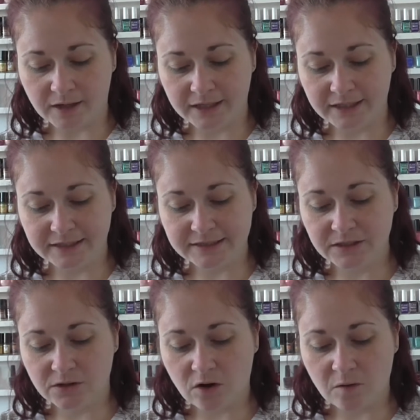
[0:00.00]
and it's
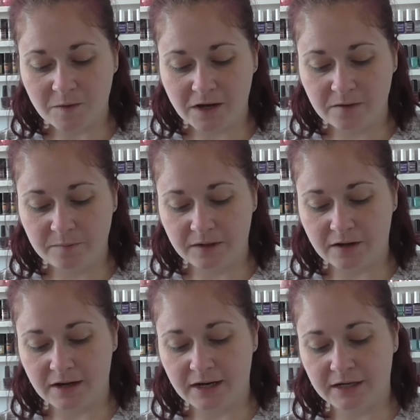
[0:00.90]
Nicole by
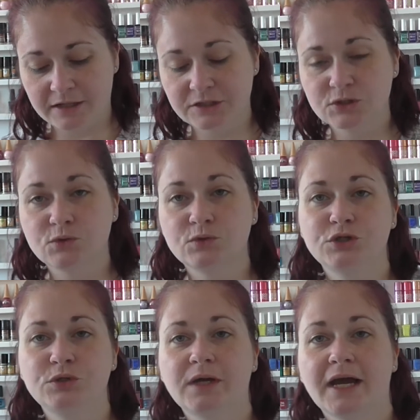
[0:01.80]
OPI, and it's called
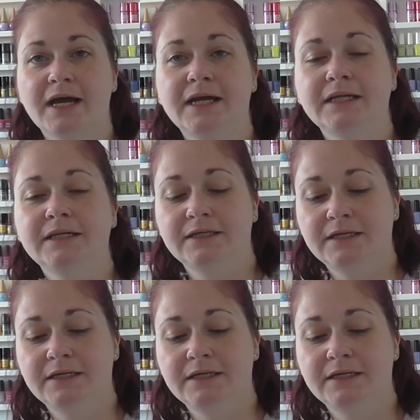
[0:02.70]
You Can,